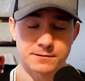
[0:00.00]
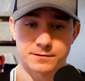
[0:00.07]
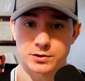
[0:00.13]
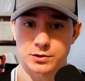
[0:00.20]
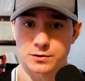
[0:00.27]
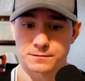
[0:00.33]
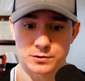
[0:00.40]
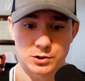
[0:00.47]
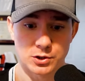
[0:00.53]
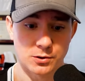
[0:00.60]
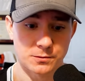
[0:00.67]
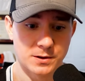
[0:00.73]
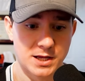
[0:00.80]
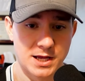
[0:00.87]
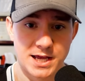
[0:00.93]
If you know, you
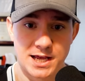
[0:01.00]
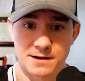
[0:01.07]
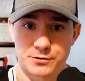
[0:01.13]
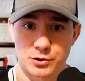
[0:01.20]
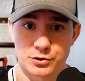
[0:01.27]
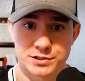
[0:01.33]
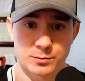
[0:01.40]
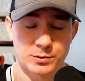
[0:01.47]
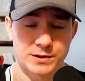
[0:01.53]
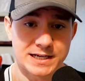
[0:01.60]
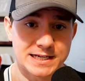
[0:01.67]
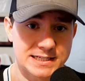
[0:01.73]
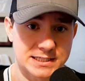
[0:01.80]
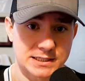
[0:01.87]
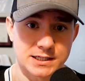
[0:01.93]
know, if you're someone
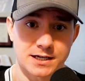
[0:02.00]
that eats a